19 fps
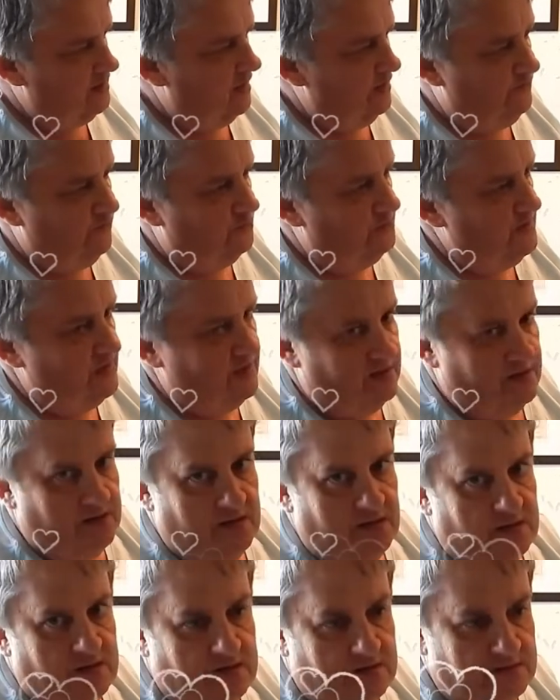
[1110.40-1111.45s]
holiday for
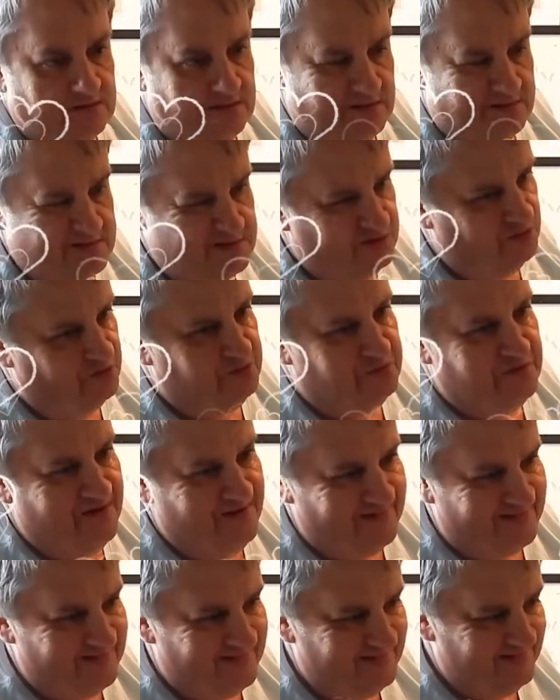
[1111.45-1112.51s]
me. I'm still
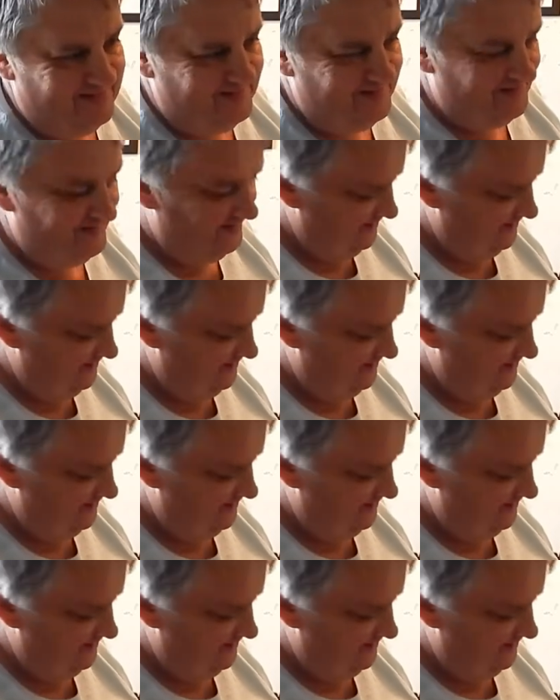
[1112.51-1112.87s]
working.